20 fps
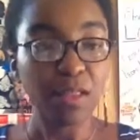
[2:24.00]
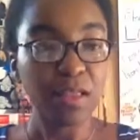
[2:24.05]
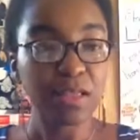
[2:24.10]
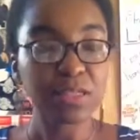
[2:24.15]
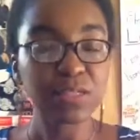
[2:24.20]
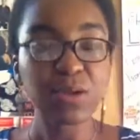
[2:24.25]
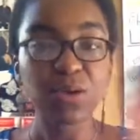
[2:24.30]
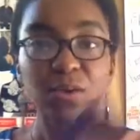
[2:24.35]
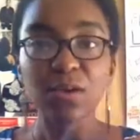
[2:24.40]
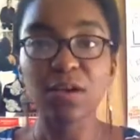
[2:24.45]

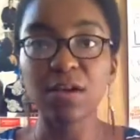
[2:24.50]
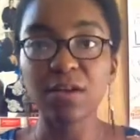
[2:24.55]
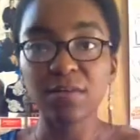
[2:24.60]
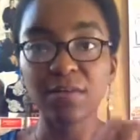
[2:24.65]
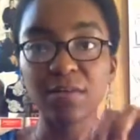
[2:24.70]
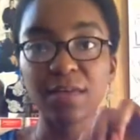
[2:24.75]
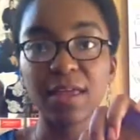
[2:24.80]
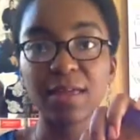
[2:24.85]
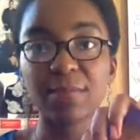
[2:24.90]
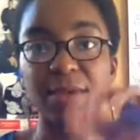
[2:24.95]
So,
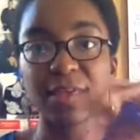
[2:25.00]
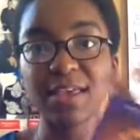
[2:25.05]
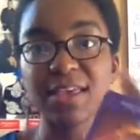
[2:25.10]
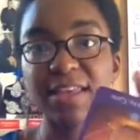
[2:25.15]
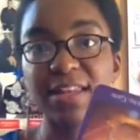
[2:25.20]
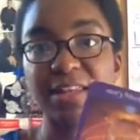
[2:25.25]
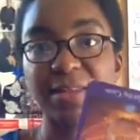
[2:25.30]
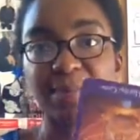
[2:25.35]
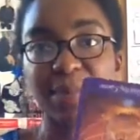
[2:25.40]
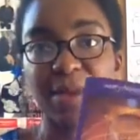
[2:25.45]
and
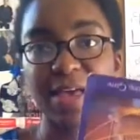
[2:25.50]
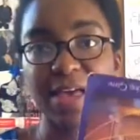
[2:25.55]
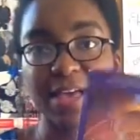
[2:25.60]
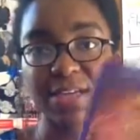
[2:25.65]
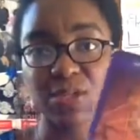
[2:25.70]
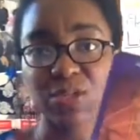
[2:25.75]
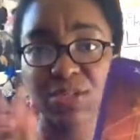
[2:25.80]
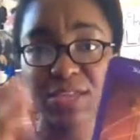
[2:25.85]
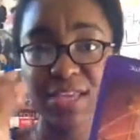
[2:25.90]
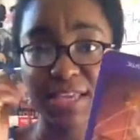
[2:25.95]
again, my
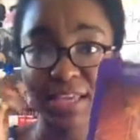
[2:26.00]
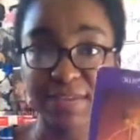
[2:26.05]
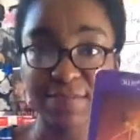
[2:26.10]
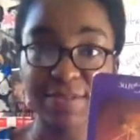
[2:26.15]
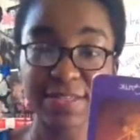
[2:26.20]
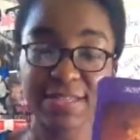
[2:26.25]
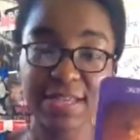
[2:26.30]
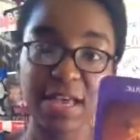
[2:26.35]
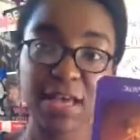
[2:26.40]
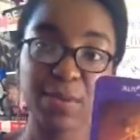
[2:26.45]
guys are saying give
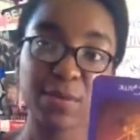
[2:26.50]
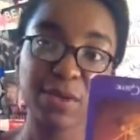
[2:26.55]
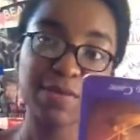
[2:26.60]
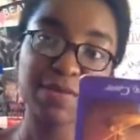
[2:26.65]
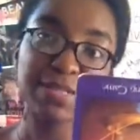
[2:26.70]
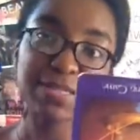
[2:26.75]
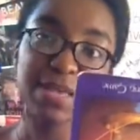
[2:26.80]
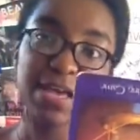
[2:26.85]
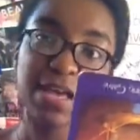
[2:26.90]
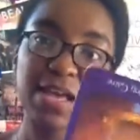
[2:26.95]
it
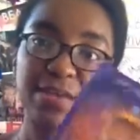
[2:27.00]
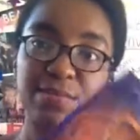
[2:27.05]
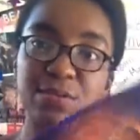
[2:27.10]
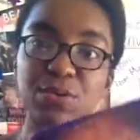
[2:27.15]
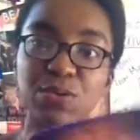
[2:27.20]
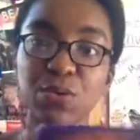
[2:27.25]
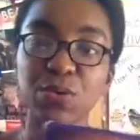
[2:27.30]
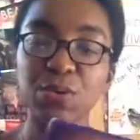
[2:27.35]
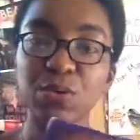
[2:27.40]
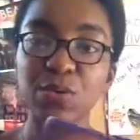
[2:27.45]
time.
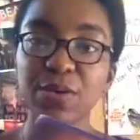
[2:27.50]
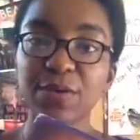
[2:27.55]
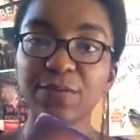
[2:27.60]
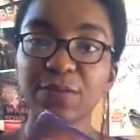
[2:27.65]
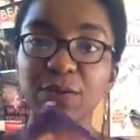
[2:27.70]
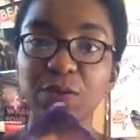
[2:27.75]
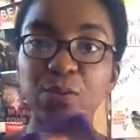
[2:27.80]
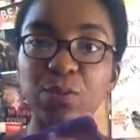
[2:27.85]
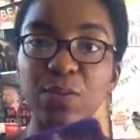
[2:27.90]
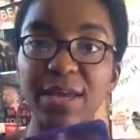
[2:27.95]
So if
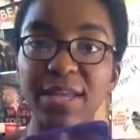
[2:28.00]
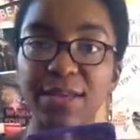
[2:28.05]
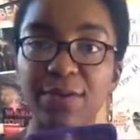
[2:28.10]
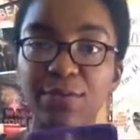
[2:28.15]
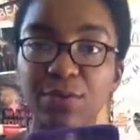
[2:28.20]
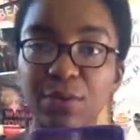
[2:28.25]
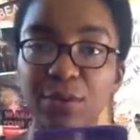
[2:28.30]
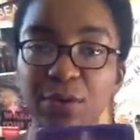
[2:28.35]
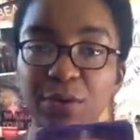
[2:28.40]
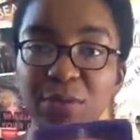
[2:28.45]
you're waiting
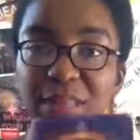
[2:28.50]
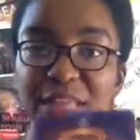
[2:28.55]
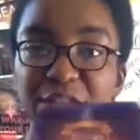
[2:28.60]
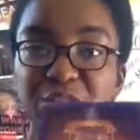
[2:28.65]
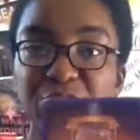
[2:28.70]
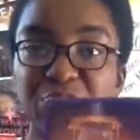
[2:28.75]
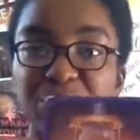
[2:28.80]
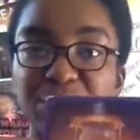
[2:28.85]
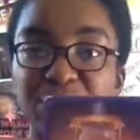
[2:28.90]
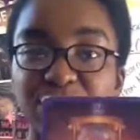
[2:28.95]
for a
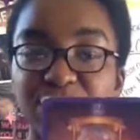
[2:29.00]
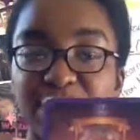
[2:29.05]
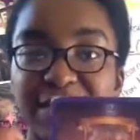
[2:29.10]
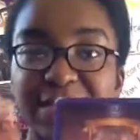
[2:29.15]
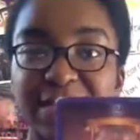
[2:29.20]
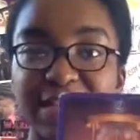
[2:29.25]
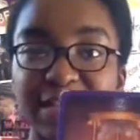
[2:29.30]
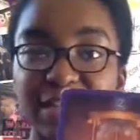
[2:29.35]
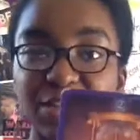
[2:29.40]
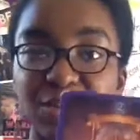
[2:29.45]
relationship to
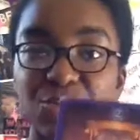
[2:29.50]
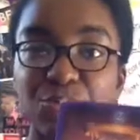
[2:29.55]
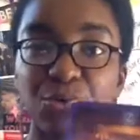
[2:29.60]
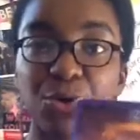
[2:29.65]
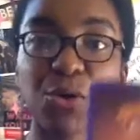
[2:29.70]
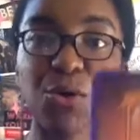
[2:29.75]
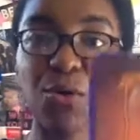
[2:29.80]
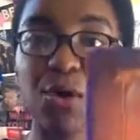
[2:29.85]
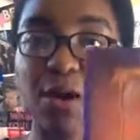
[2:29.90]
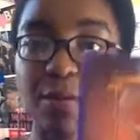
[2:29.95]
basically
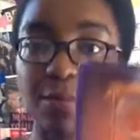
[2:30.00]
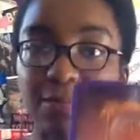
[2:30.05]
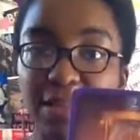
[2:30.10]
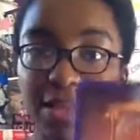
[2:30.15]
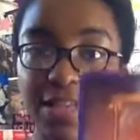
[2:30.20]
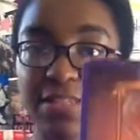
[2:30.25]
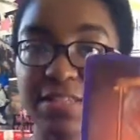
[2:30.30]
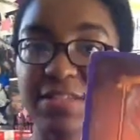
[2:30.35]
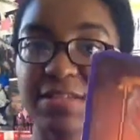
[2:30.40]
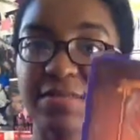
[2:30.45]
grow or
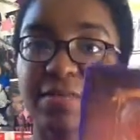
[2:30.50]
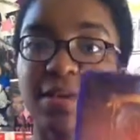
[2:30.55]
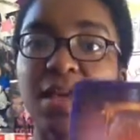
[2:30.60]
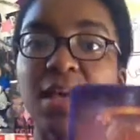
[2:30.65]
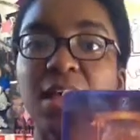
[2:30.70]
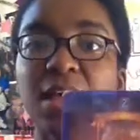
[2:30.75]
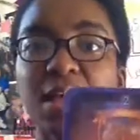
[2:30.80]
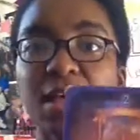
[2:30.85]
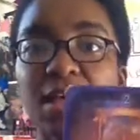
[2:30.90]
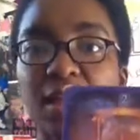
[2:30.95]
blossom,
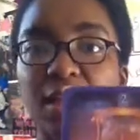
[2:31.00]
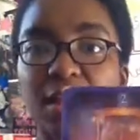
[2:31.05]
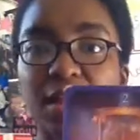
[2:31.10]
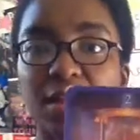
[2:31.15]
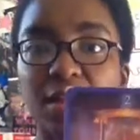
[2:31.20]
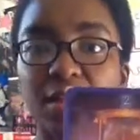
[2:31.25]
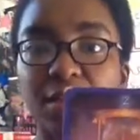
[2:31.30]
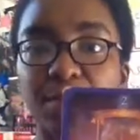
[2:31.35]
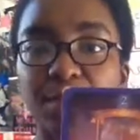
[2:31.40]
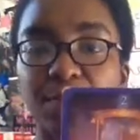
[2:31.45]

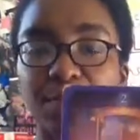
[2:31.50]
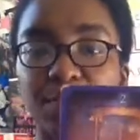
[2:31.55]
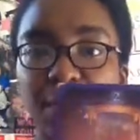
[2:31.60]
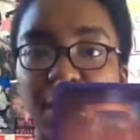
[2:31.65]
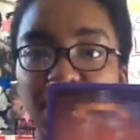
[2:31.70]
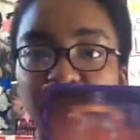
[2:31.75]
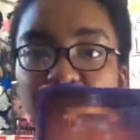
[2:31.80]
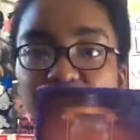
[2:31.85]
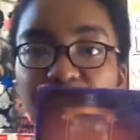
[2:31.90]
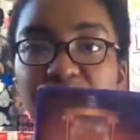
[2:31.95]
I
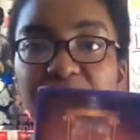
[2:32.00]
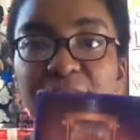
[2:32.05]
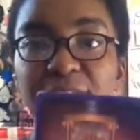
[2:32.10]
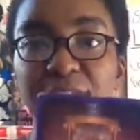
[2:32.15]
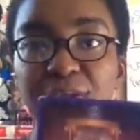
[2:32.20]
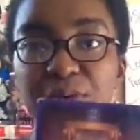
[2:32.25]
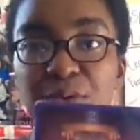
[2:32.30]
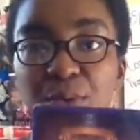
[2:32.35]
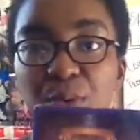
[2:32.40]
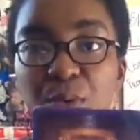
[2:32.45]
do feel like
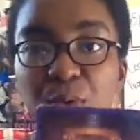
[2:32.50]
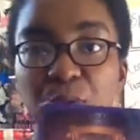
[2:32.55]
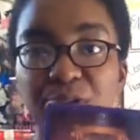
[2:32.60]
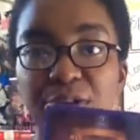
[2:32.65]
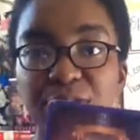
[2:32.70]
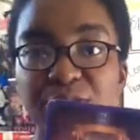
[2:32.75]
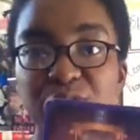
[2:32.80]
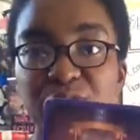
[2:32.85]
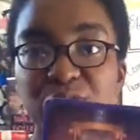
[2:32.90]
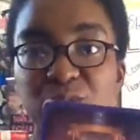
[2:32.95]
you're in the
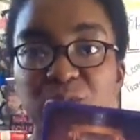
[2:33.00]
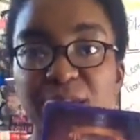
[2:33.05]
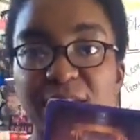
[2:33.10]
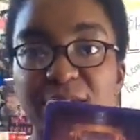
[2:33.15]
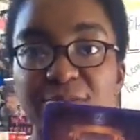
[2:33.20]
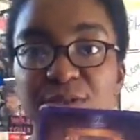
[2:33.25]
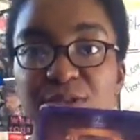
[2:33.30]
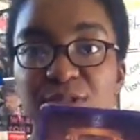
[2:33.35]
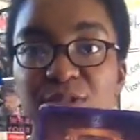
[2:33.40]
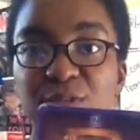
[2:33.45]
corner just
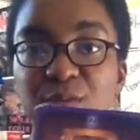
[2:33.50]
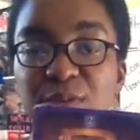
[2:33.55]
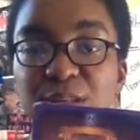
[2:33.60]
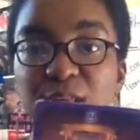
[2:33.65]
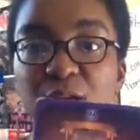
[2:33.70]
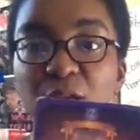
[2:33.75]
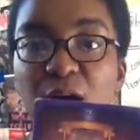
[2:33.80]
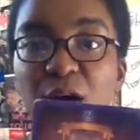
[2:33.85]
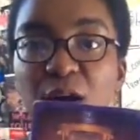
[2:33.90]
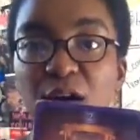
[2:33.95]
waiting for someone
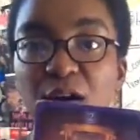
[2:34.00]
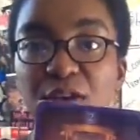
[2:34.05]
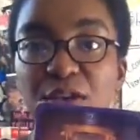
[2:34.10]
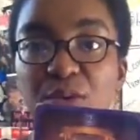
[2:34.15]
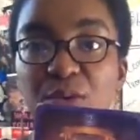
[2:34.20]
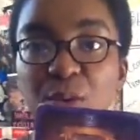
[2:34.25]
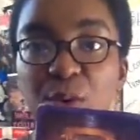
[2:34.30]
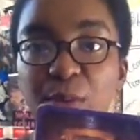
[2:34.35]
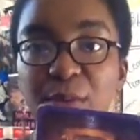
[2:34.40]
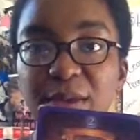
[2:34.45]
to call
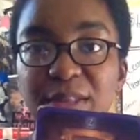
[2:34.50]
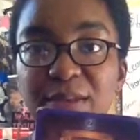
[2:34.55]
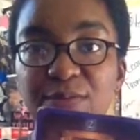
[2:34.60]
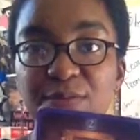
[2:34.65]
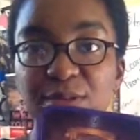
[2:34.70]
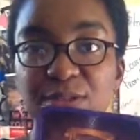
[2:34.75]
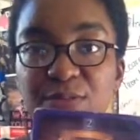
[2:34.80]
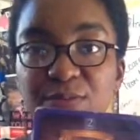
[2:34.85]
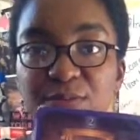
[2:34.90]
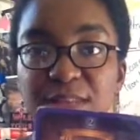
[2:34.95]
you or waiting
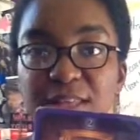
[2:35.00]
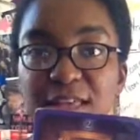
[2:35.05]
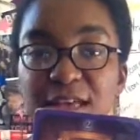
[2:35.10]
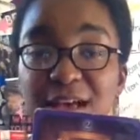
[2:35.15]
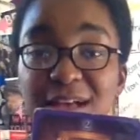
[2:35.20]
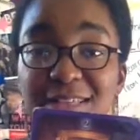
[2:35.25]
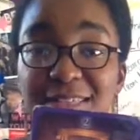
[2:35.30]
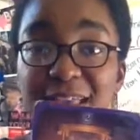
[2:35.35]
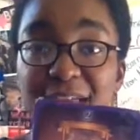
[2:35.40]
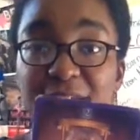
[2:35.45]
for someone to
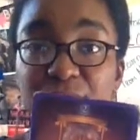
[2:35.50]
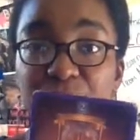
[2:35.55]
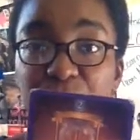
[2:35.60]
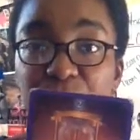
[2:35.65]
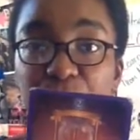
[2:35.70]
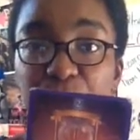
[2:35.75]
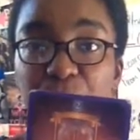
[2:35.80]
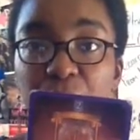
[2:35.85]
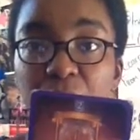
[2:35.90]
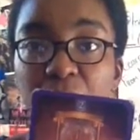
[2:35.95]
contact
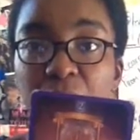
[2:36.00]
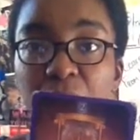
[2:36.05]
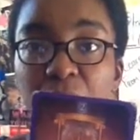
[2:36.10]
you.